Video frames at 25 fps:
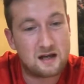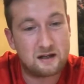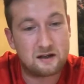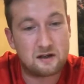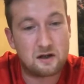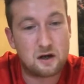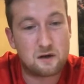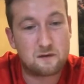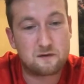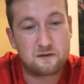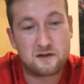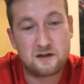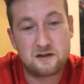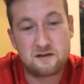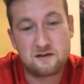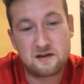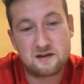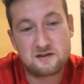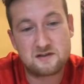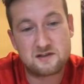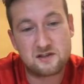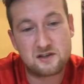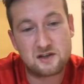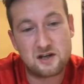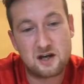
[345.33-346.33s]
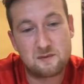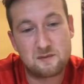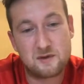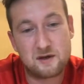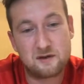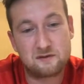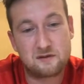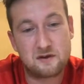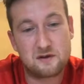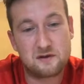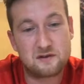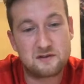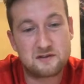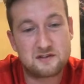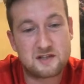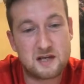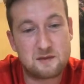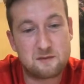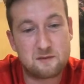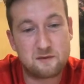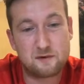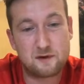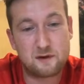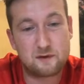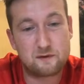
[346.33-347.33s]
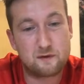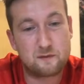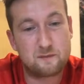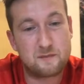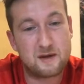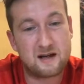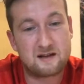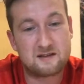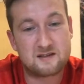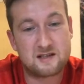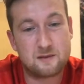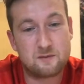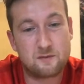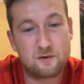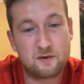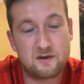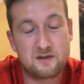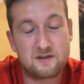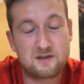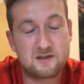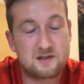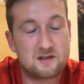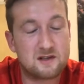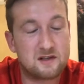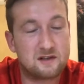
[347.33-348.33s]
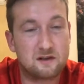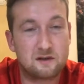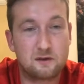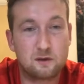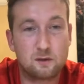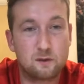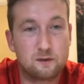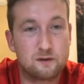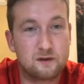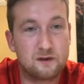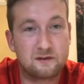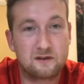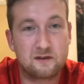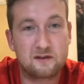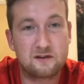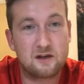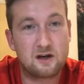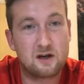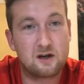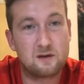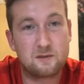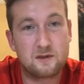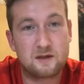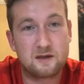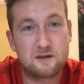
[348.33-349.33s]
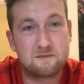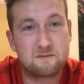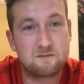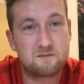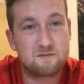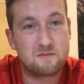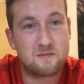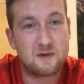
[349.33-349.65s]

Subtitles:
And hopefully in years to come, he'll do the same in front of a packed Emirates in a North London derby.